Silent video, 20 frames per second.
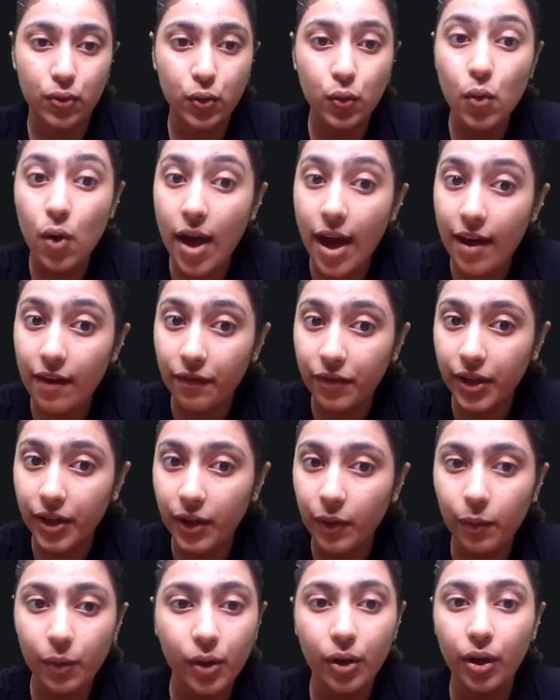to every
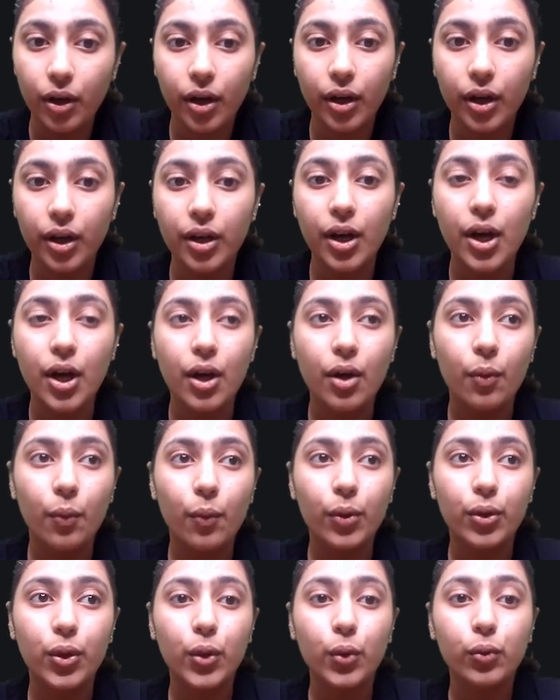worker
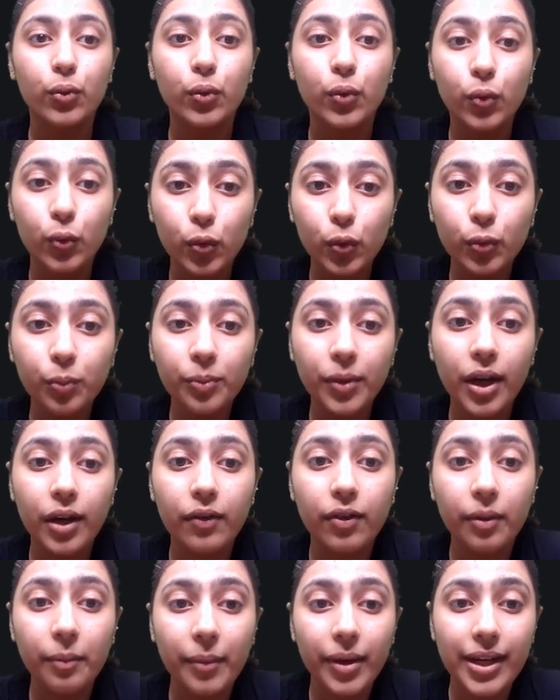to whom
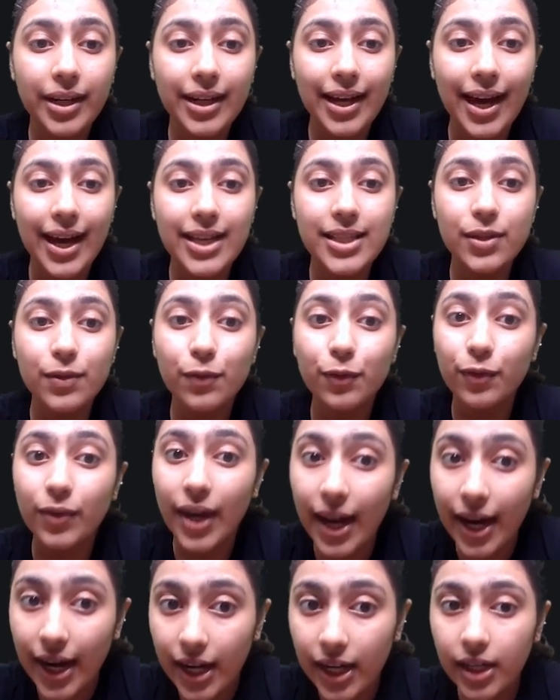government has
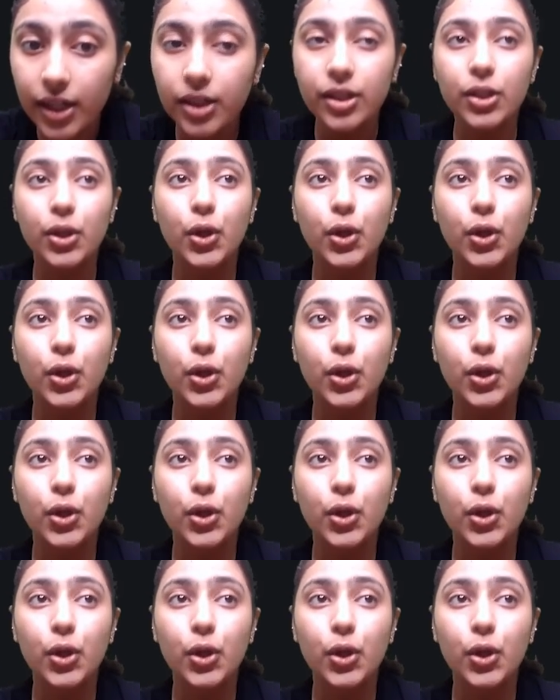failed